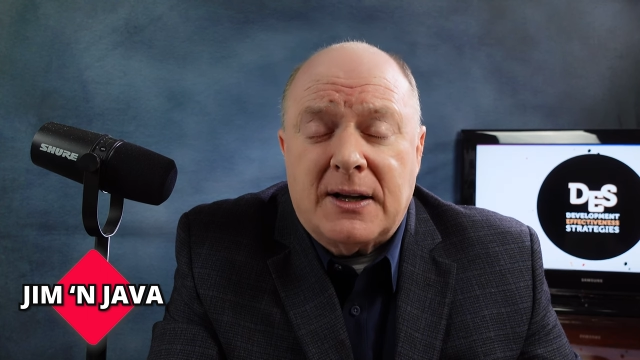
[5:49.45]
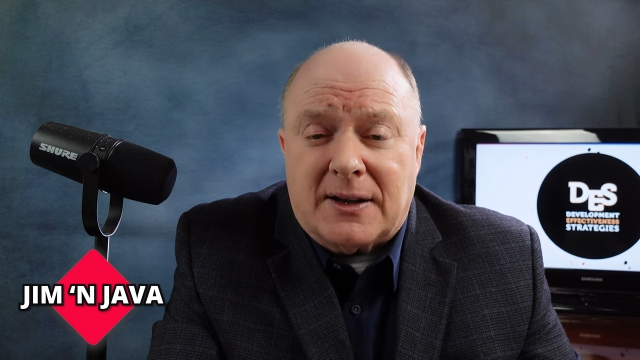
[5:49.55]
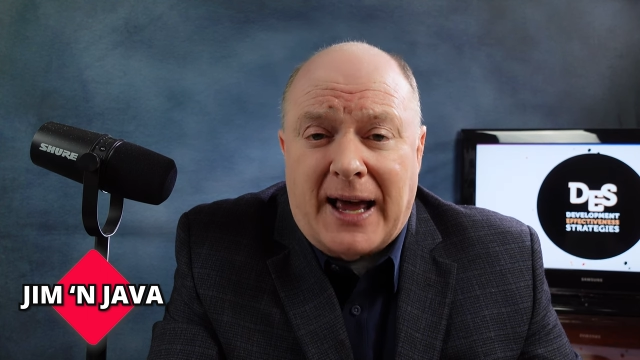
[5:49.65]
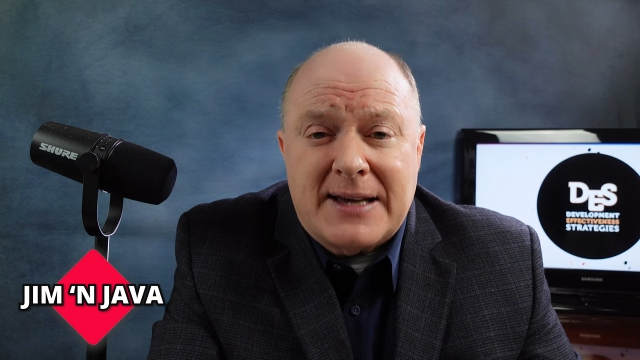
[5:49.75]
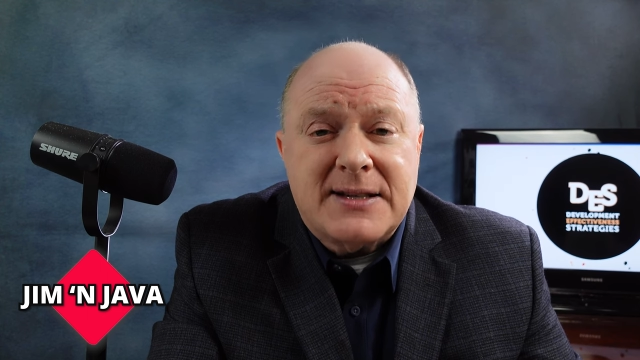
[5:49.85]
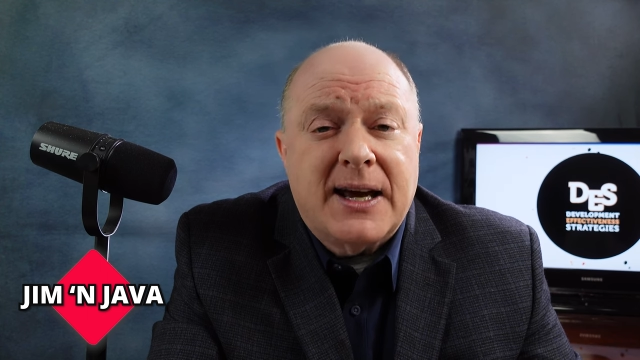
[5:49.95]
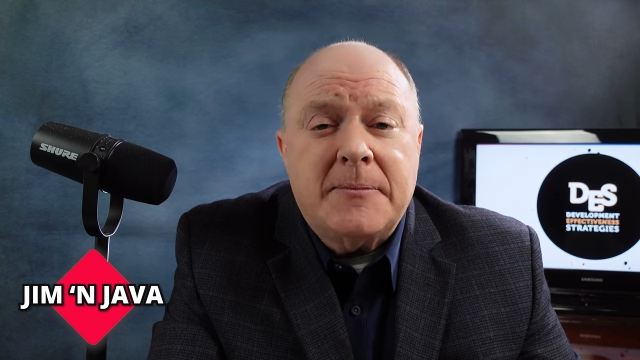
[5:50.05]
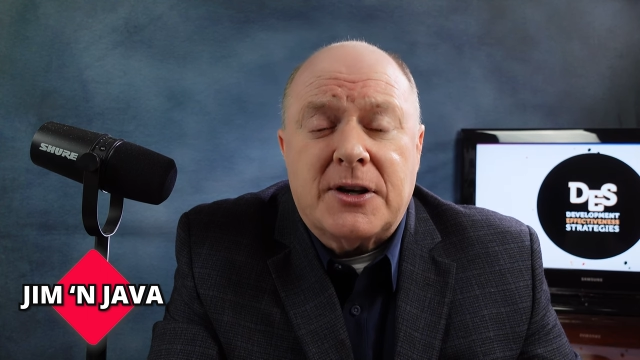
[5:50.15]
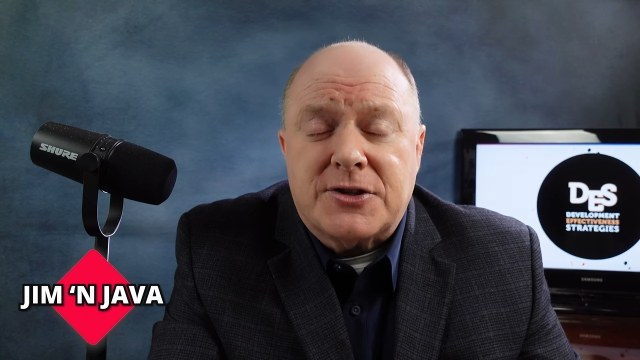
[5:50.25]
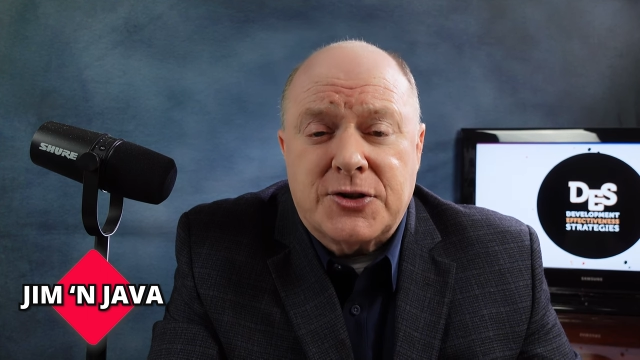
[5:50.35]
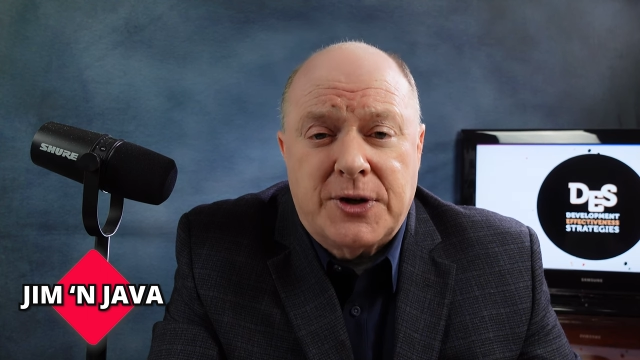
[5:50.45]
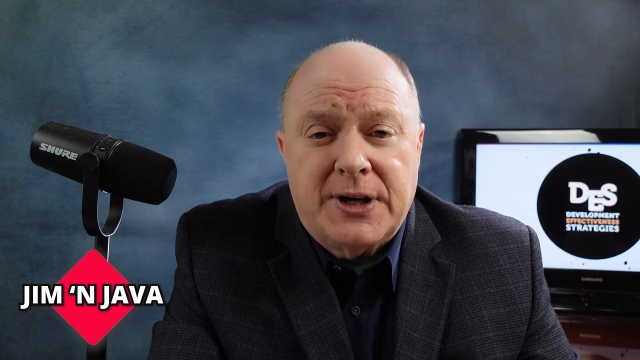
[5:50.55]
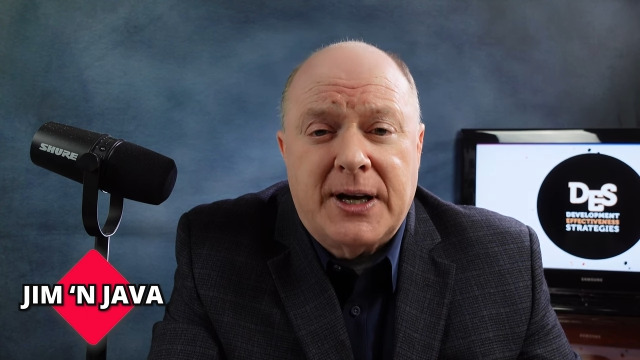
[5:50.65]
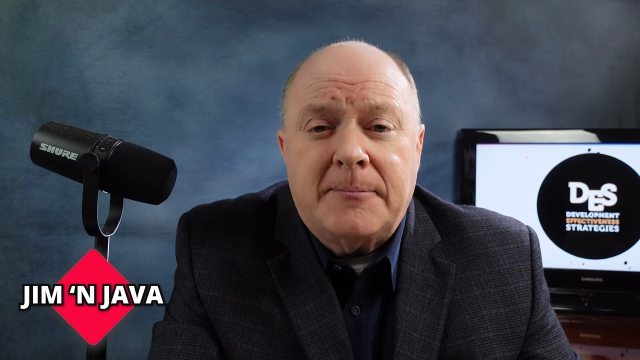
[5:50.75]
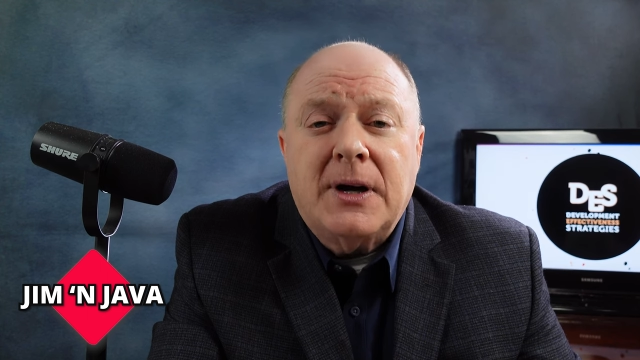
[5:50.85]
last name,
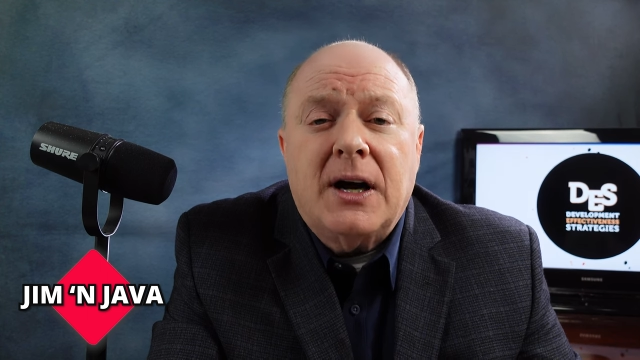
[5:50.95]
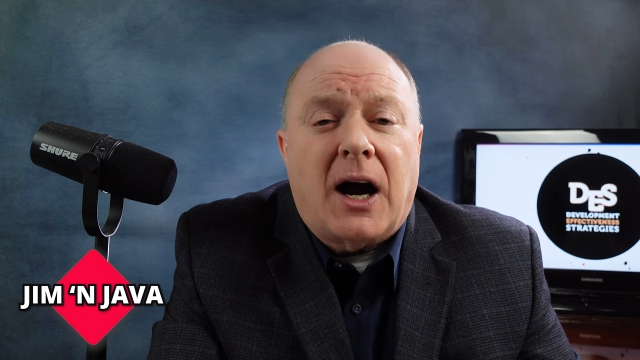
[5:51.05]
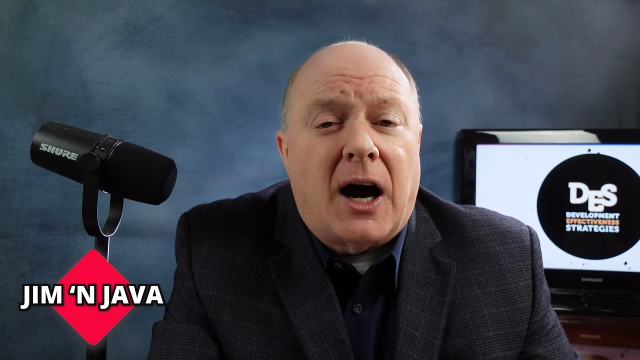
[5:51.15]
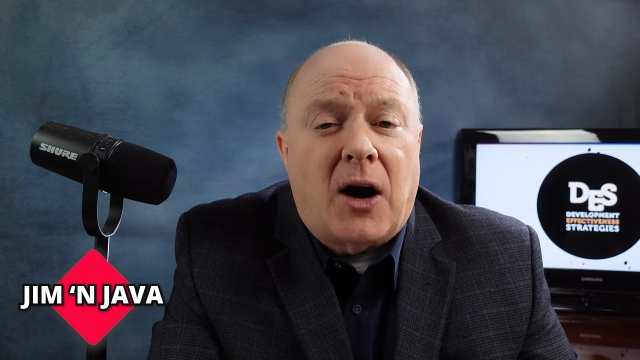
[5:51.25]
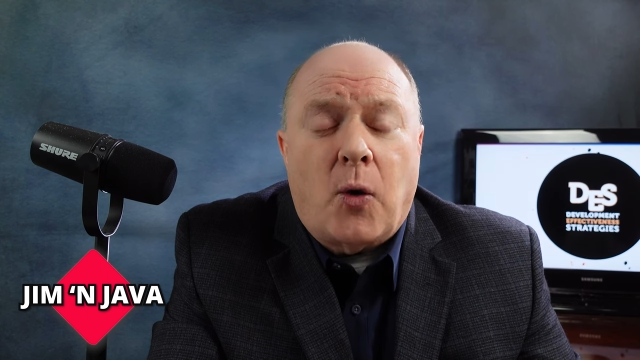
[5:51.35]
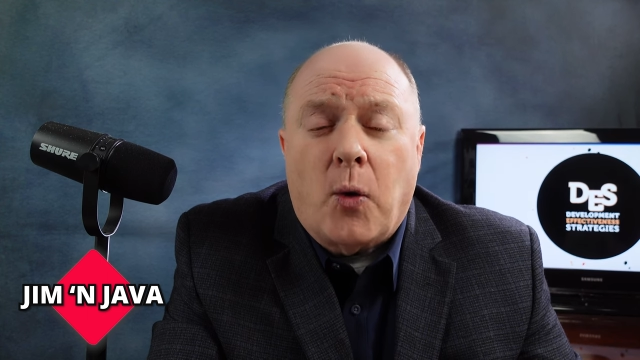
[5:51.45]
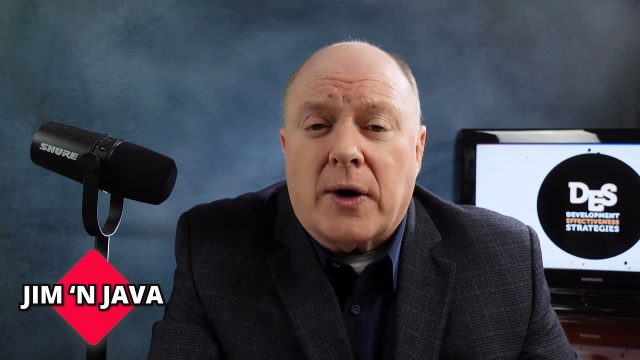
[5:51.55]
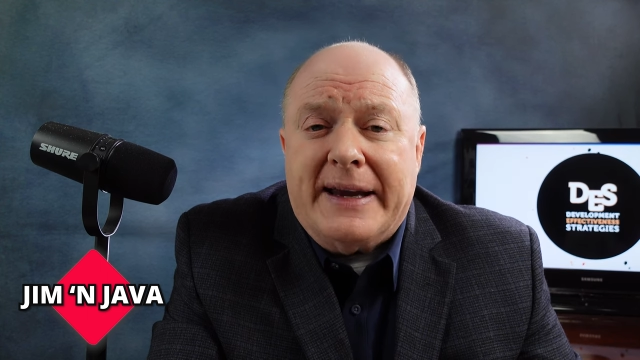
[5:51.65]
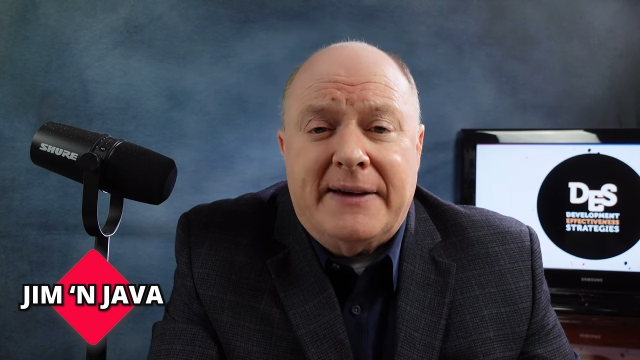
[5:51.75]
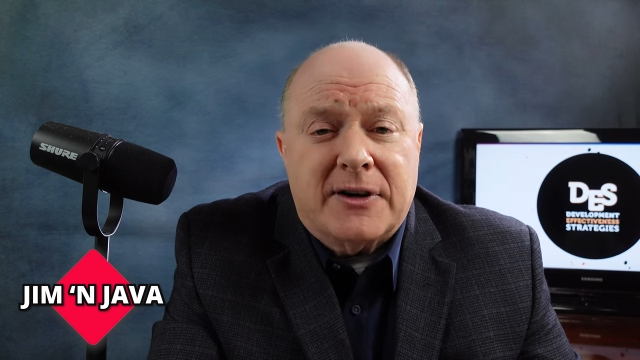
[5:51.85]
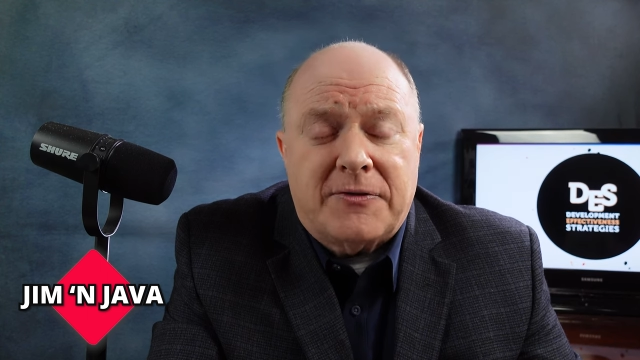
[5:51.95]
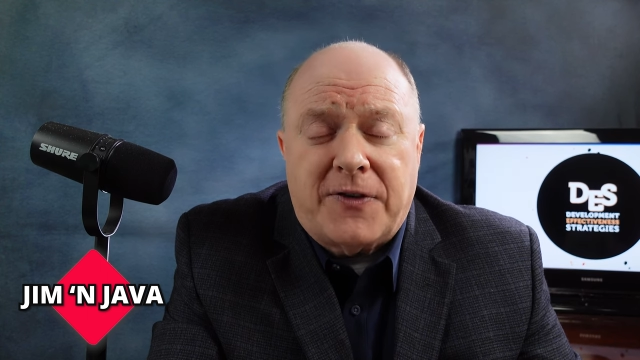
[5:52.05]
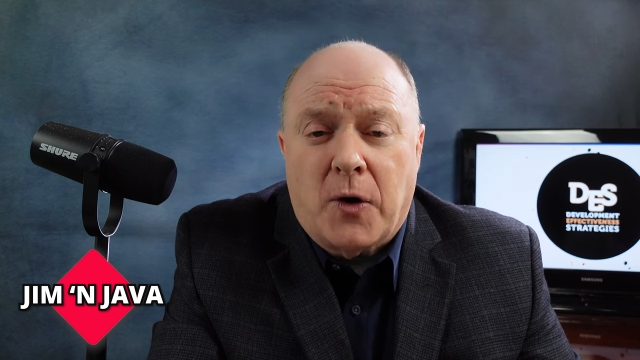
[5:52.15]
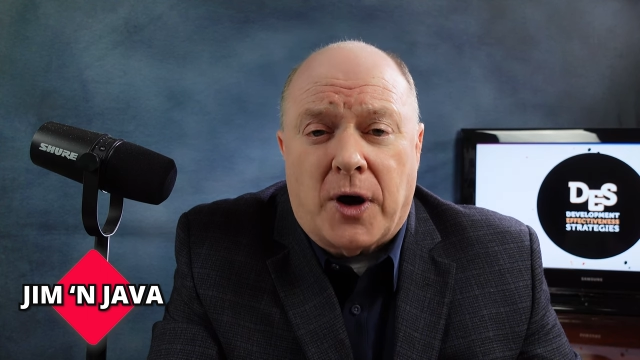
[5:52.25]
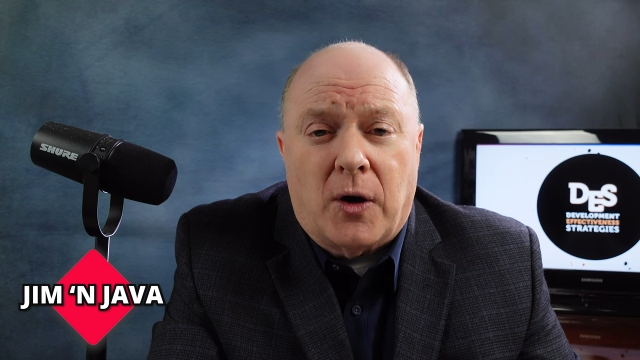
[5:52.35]
pseudonym, uh, or even a
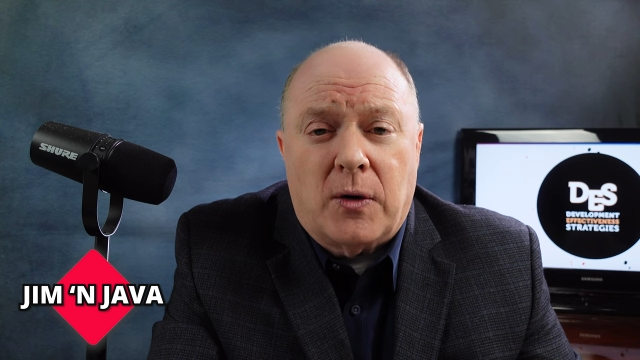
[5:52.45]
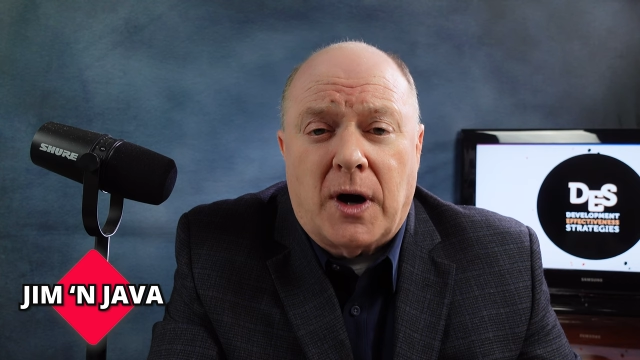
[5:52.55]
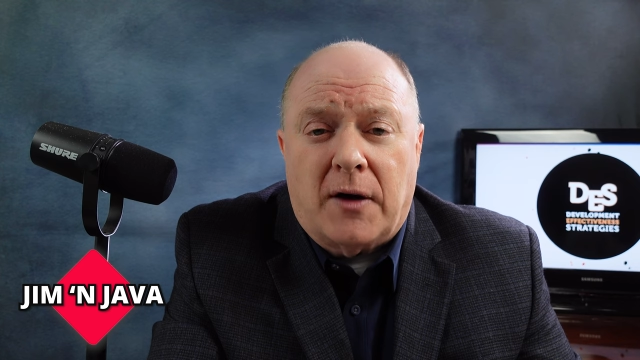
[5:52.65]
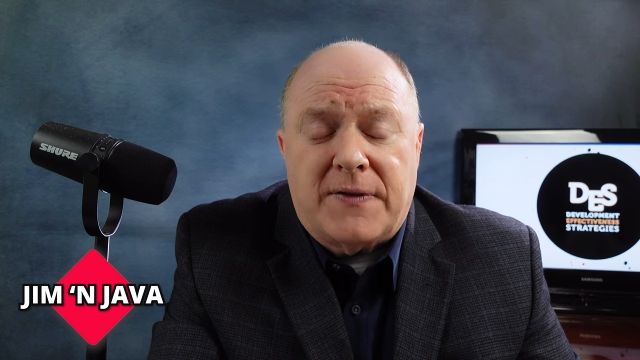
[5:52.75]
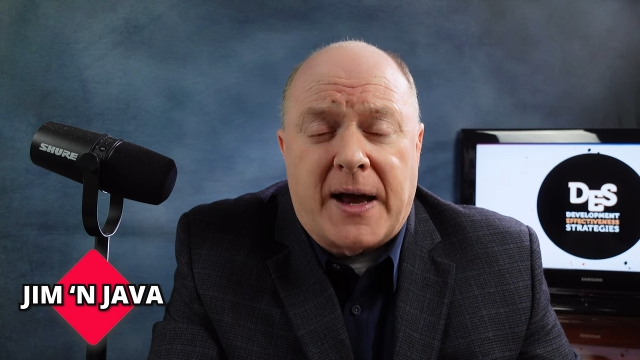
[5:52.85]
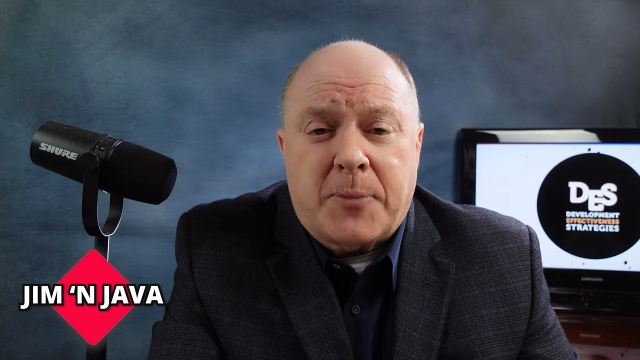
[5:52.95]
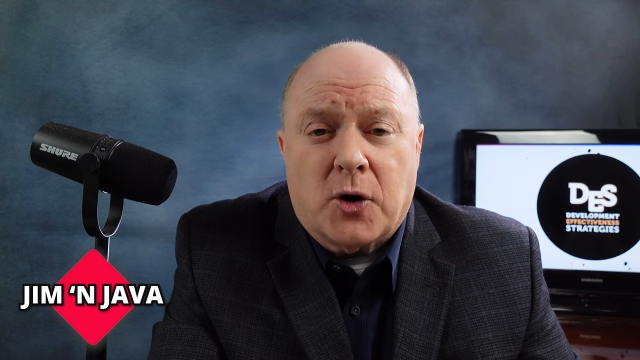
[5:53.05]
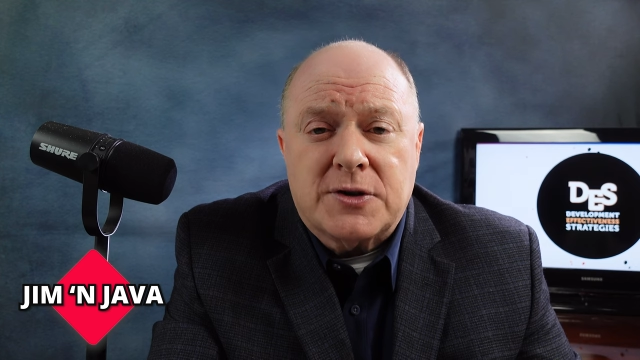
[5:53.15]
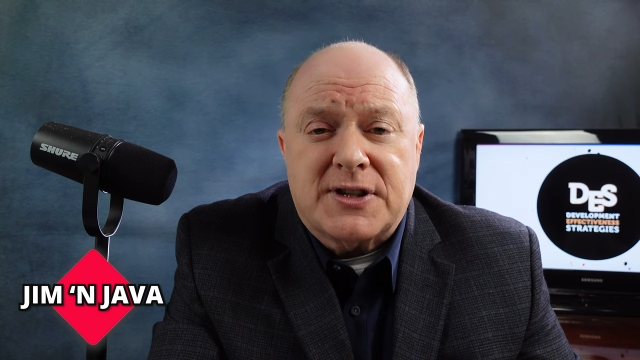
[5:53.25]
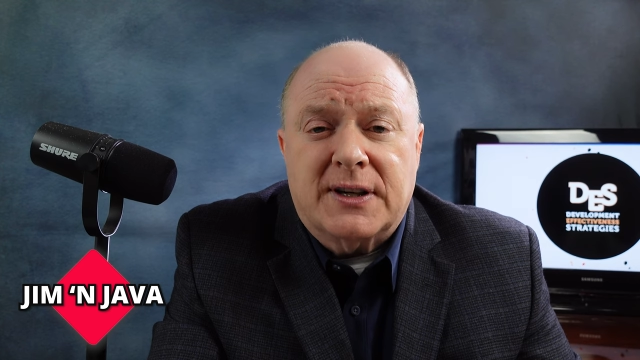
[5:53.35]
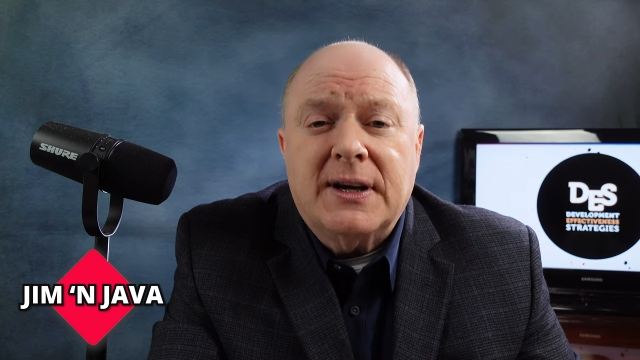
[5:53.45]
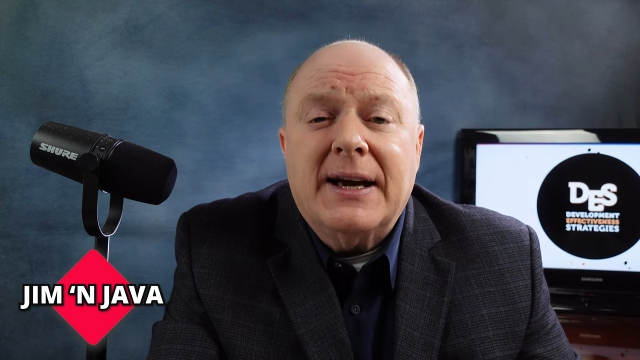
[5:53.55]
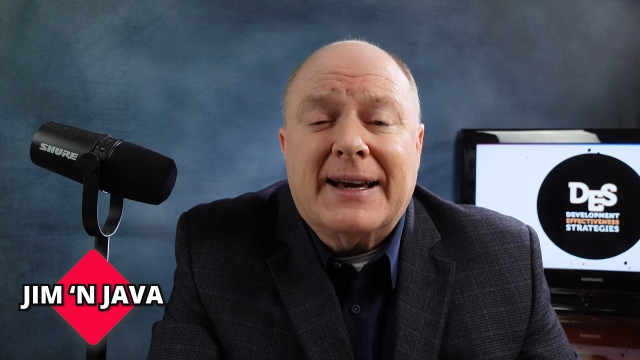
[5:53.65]
photo of that person.